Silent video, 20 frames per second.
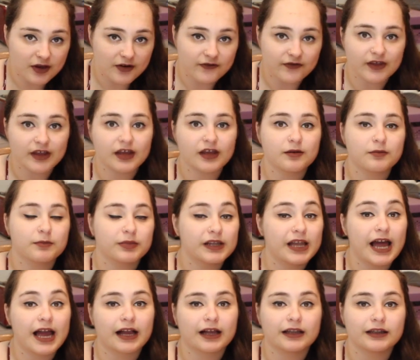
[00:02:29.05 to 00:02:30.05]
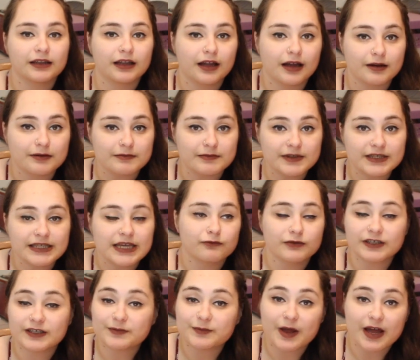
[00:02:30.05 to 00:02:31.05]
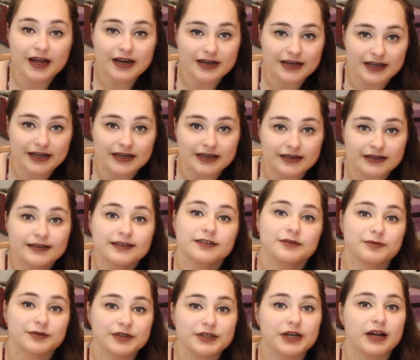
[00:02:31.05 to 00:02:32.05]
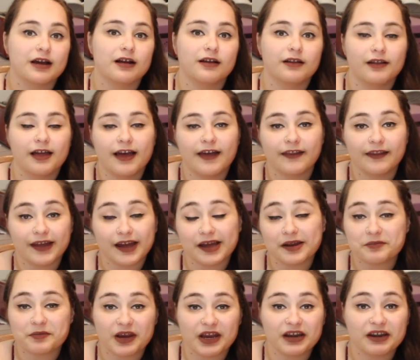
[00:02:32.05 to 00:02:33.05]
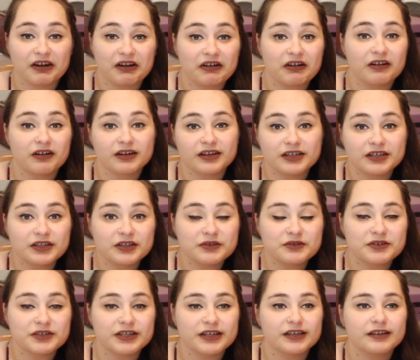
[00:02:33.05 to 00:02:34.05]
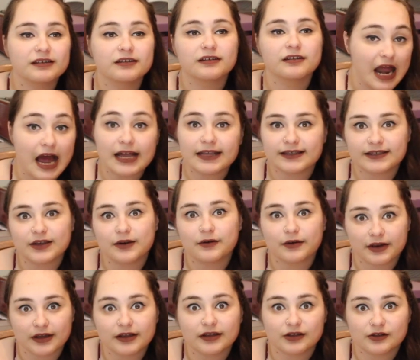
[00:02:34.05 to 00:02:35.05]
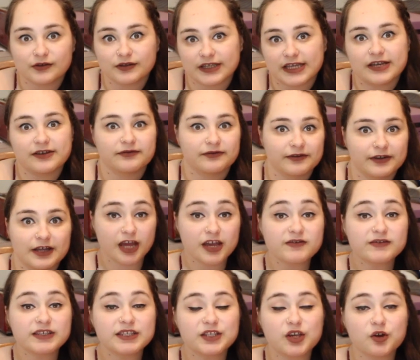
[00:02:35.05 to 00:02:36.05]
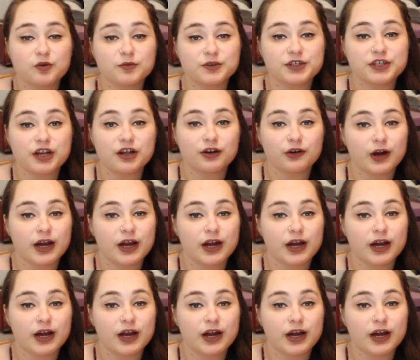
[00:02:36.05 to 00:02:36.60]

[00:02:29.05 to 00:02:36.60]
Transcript: of the black alums responded to Michelle, and that made her conclusion not so conclusive. Even so, Michelle